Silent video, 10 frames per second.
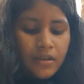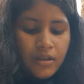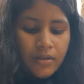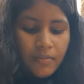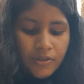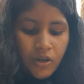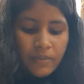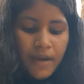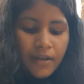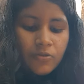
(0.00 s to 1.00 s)

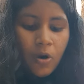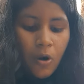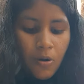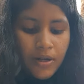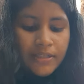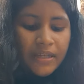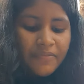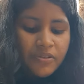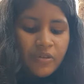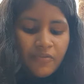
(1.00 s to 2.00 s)
microorganism
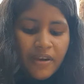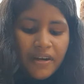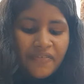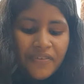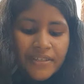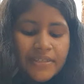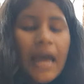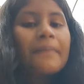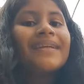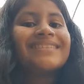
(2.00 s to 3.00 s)
for the very first
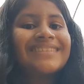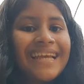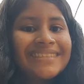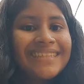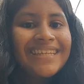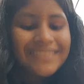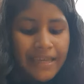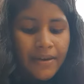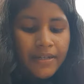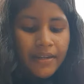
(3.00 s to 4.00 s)
time in
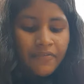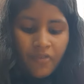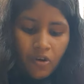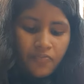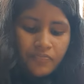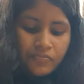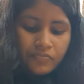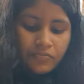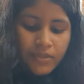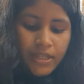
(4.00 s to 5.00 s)
1674.
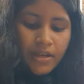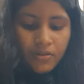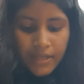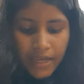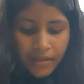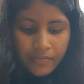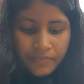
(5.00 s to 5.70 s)
Okay?